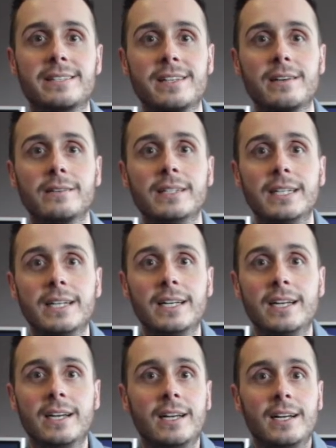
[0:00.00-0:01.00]
So
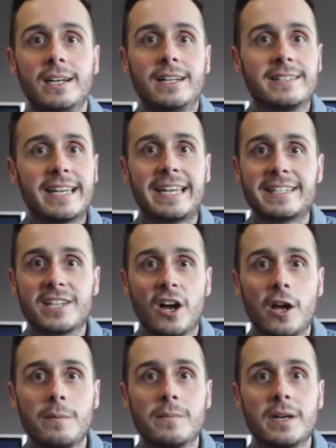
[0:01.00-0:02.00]
take your
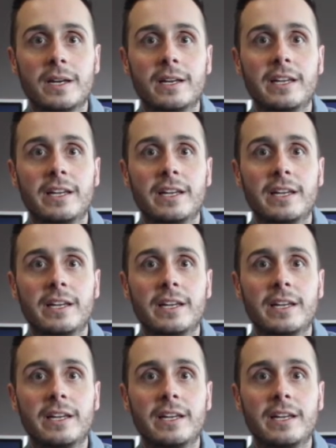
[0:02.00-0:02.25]
time.